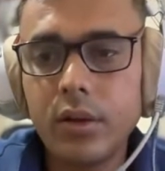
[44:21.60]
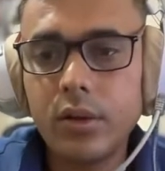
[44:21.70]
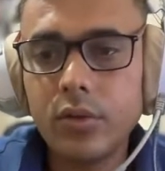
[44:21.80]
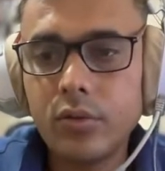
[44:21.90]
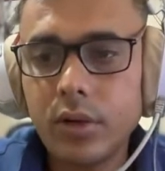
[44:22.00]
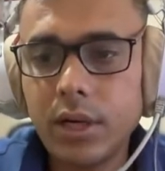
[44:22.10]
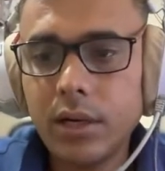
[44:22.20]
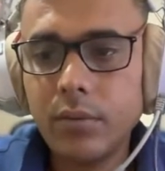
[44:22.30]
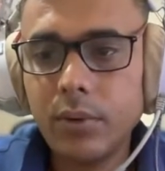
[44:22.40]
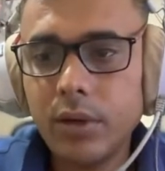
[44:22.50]
So let
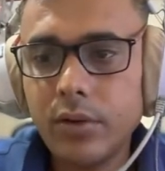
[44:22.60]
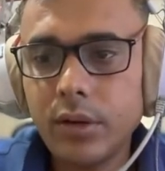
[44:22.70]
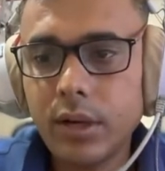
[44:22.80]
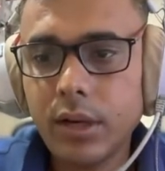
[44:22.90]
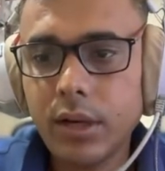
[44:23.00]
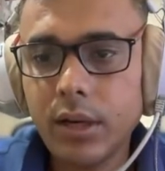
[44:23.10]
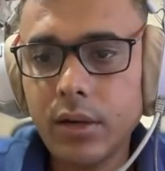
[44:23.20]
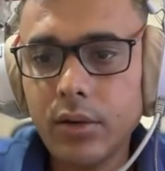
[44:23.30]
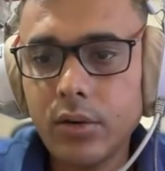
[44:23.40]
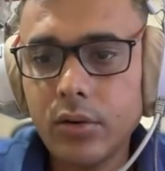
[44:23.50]
me try
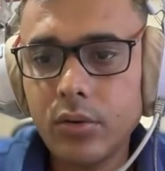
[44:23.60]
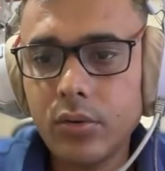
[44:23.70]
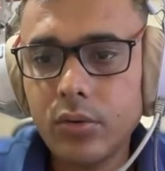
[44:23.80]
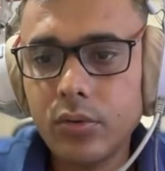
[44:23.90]
to